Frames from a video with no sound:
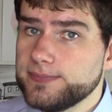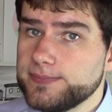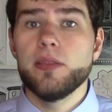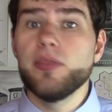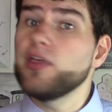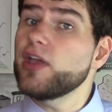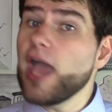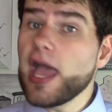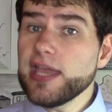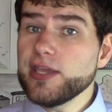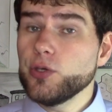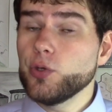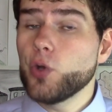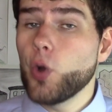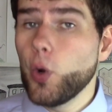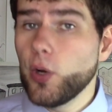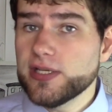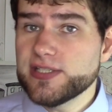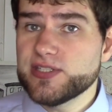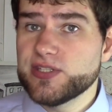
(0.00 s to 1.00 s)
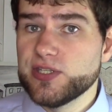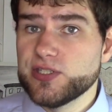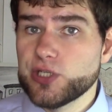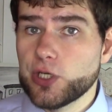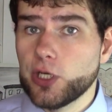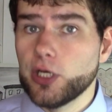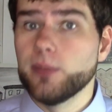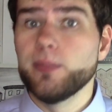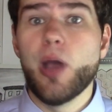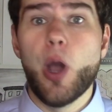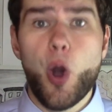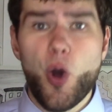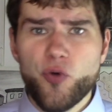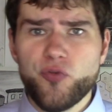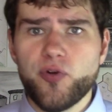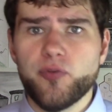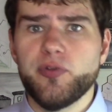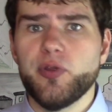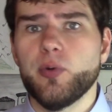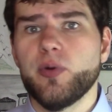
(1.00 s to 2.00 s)
The guy who coined the term
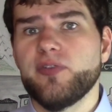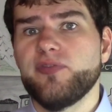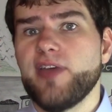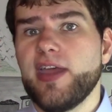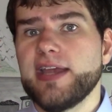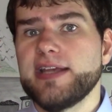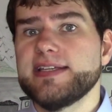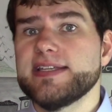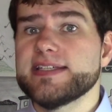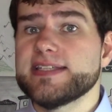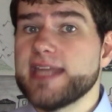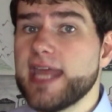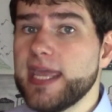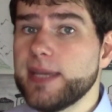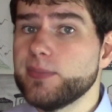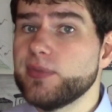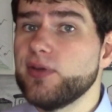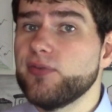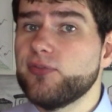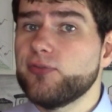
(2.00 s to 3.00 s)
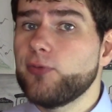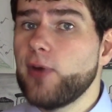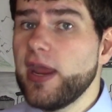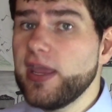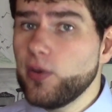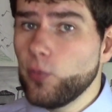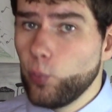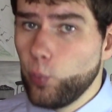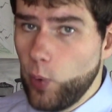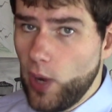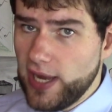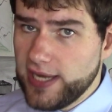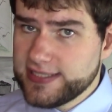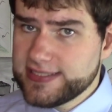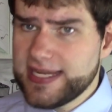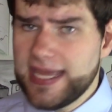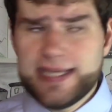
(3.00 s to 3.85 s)
overview effect is named Frank White,